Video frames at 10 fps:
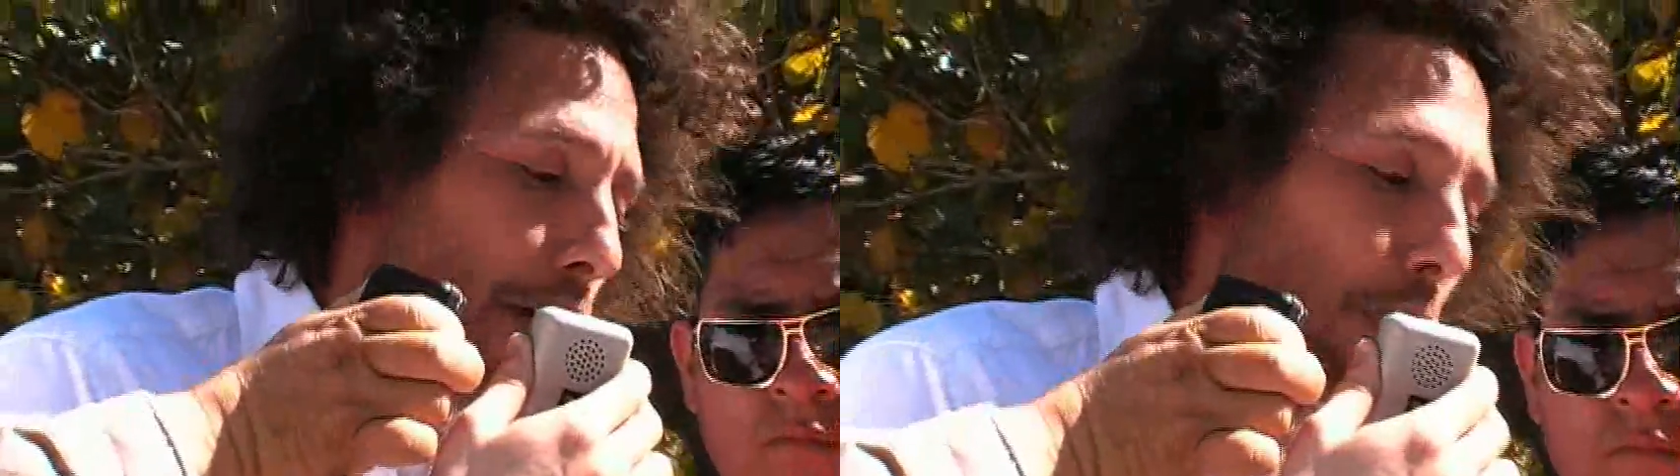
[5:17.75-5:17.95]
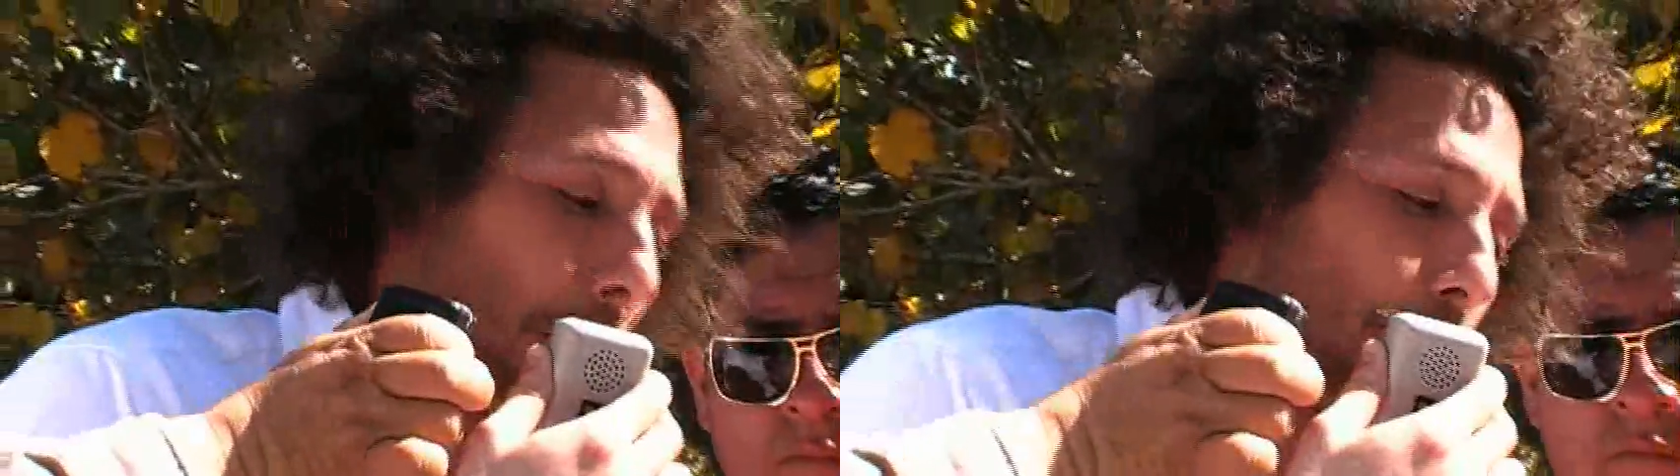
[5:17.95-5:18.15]

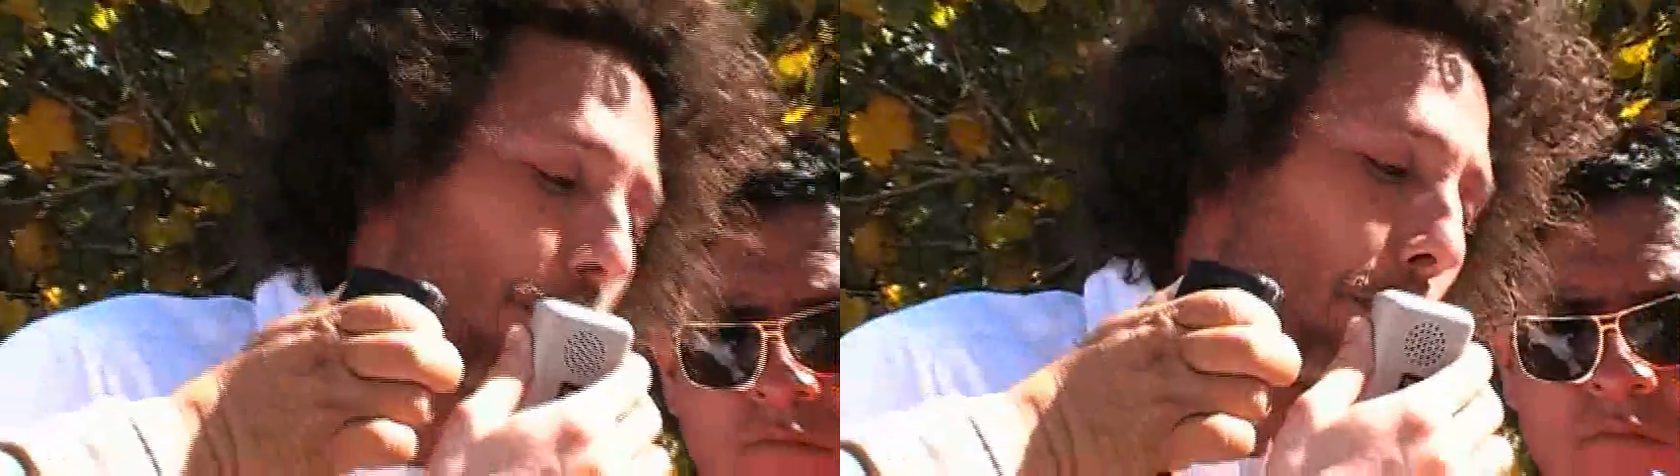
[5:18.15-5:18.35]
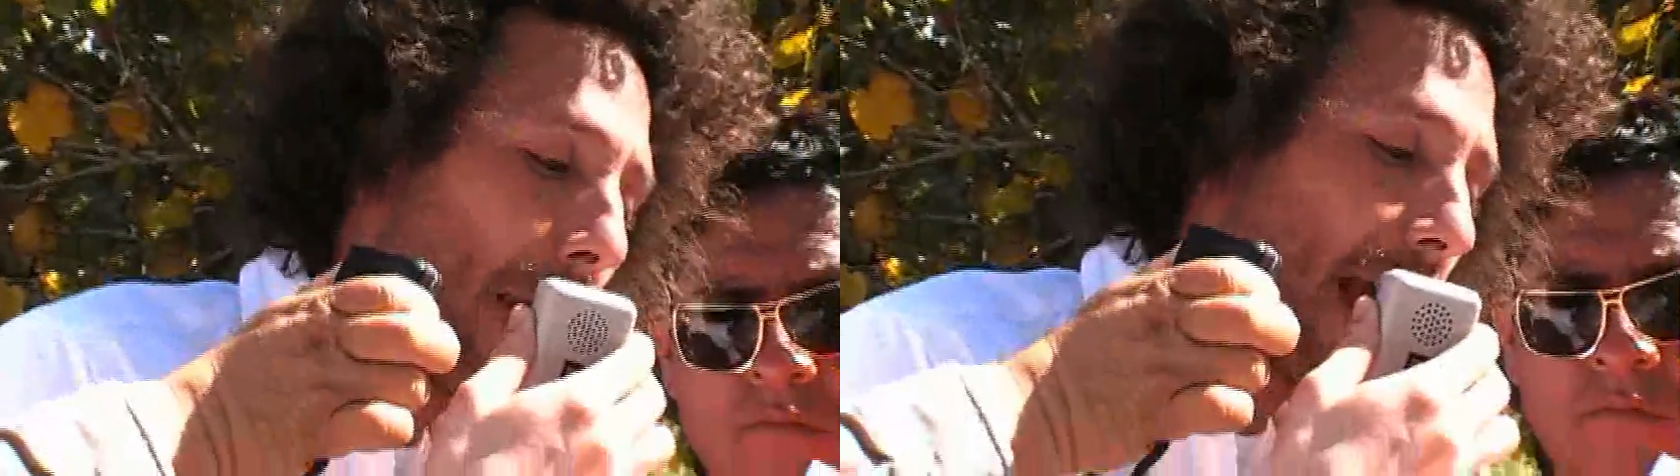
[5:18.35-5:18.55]
But when you
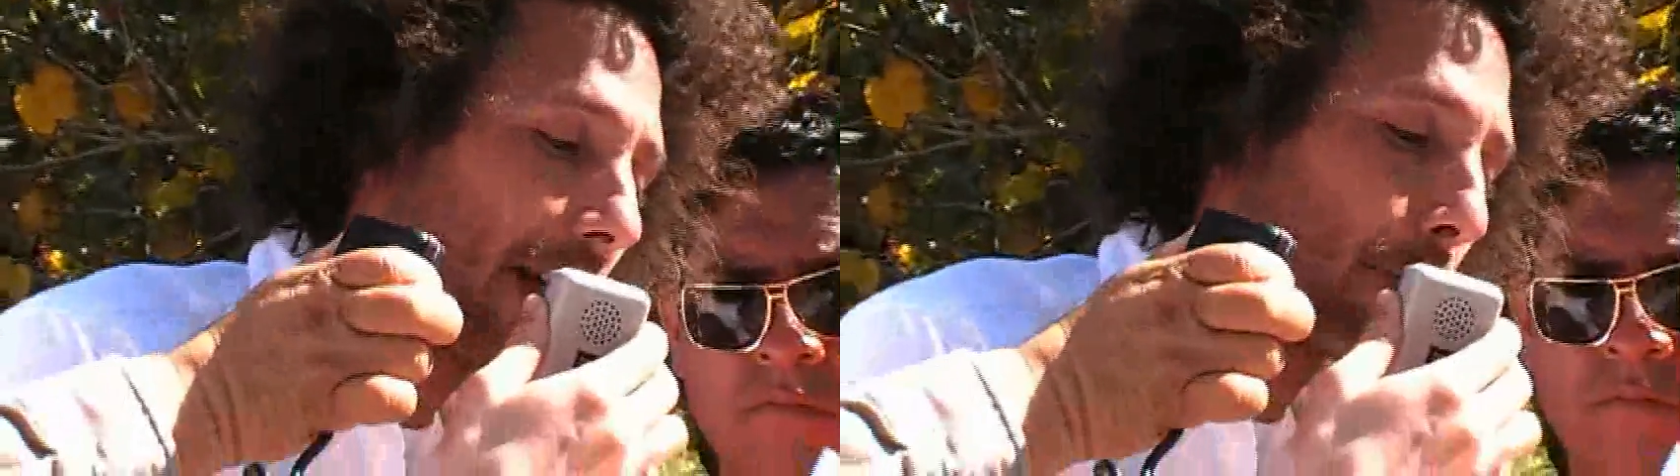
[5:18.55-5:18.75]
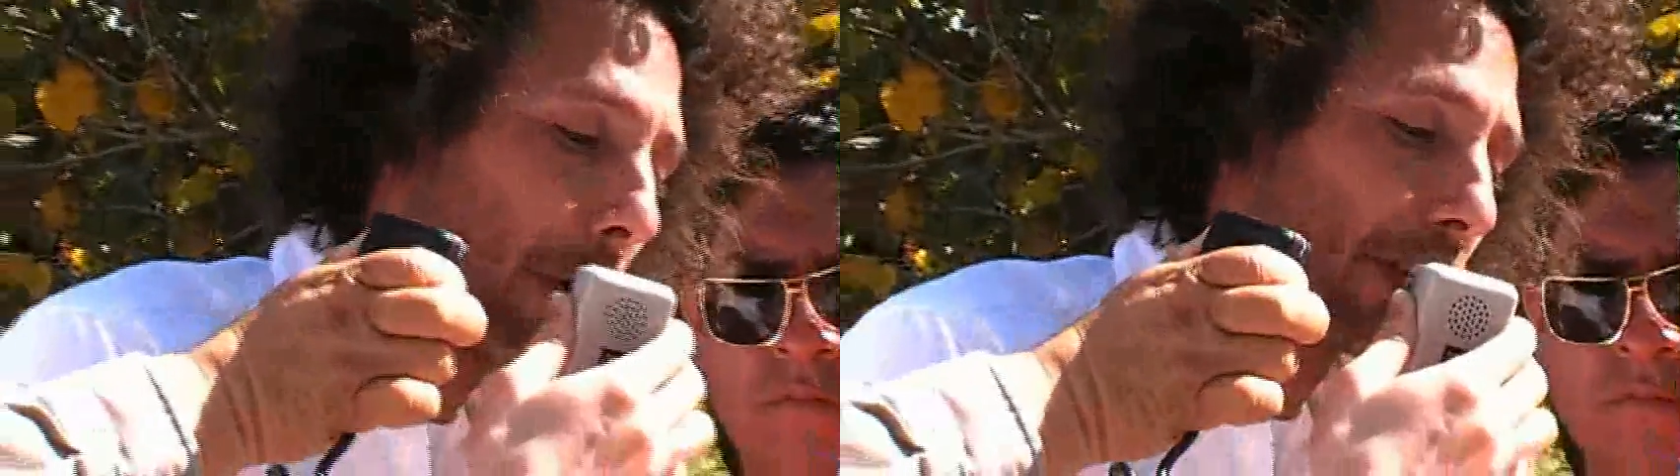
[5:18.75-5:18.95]

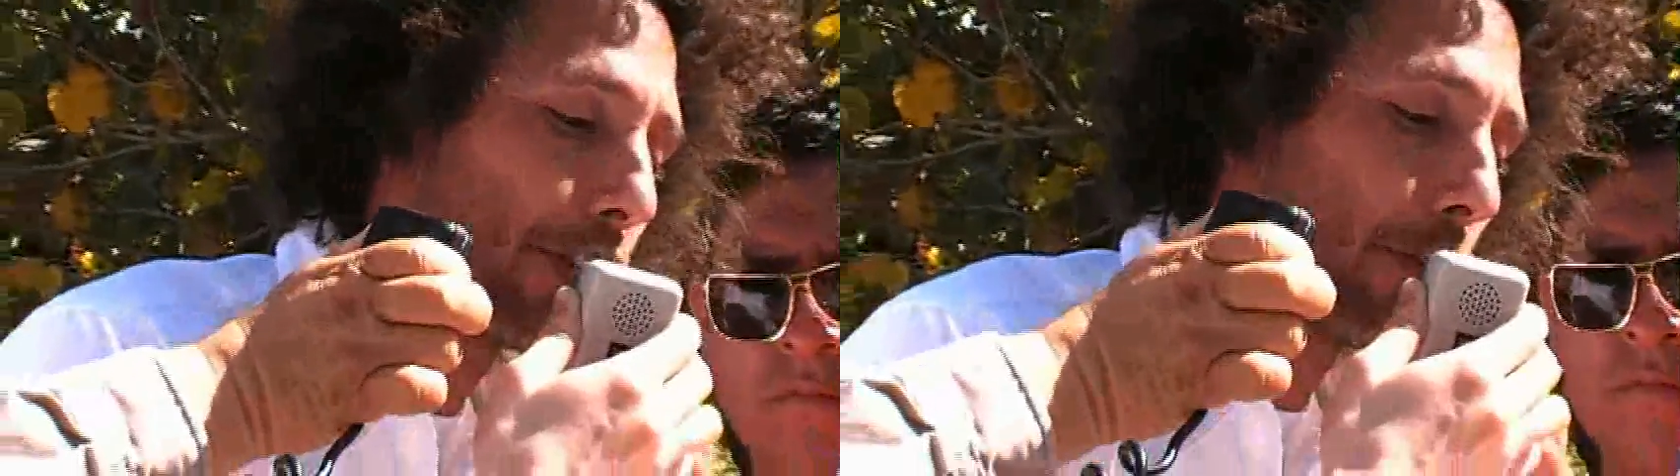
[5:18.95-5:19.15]
depend upon the